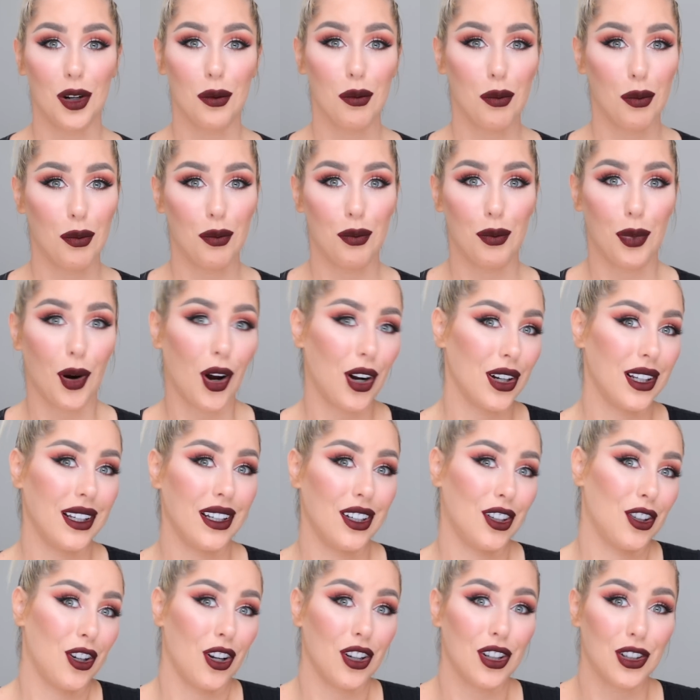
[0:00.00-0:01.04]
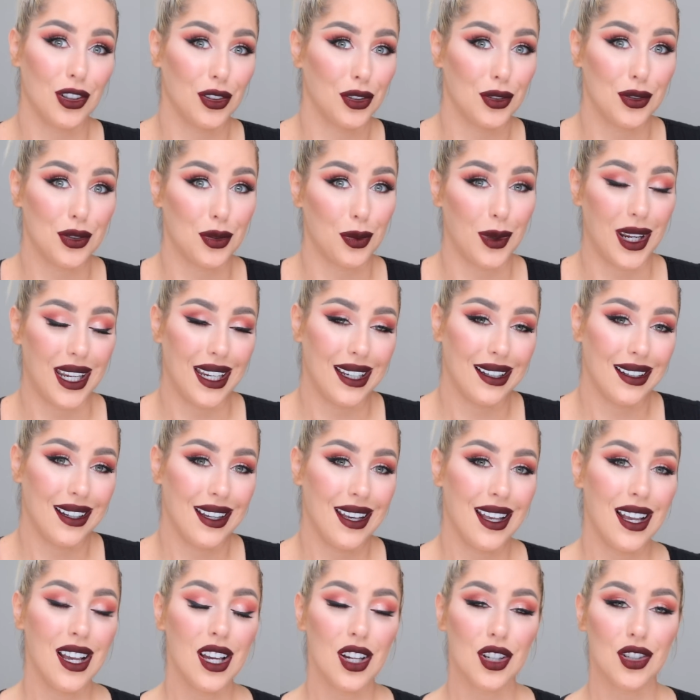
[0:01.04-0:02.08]
your body you're not going to lose weight.
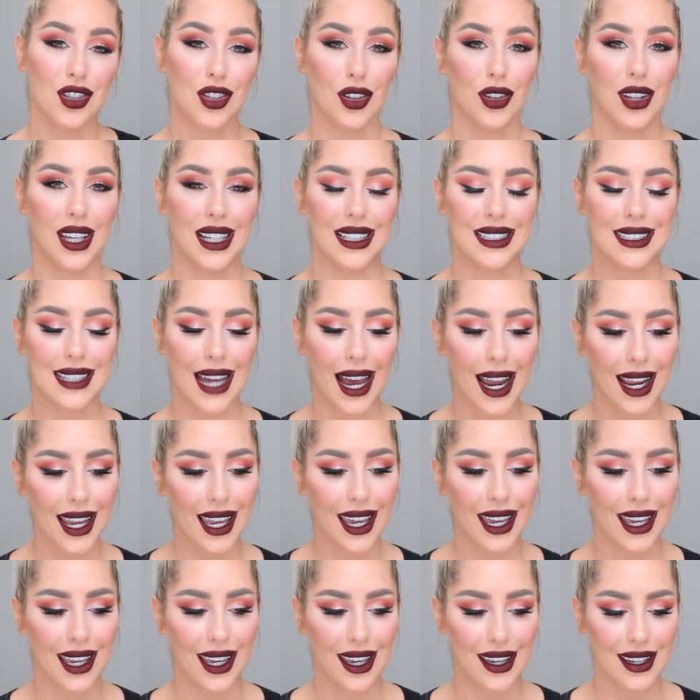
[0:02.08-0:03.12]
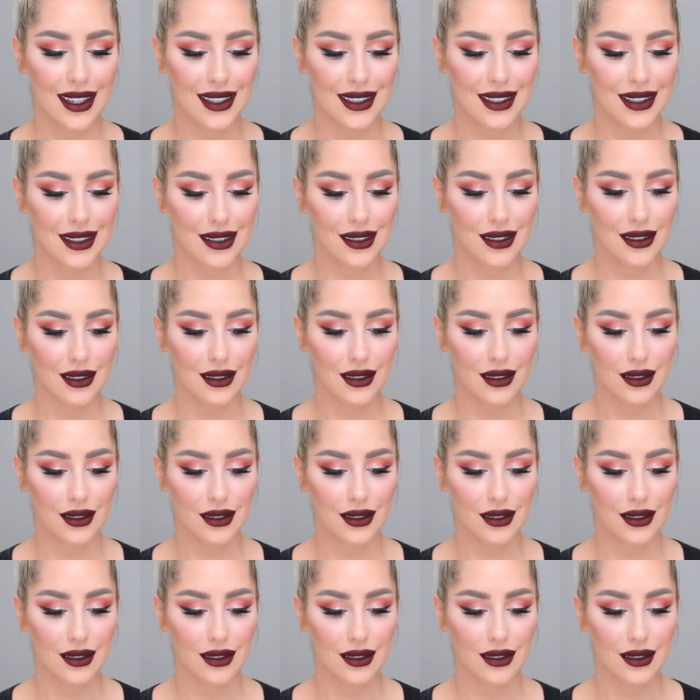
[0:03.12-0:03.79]
So like diet is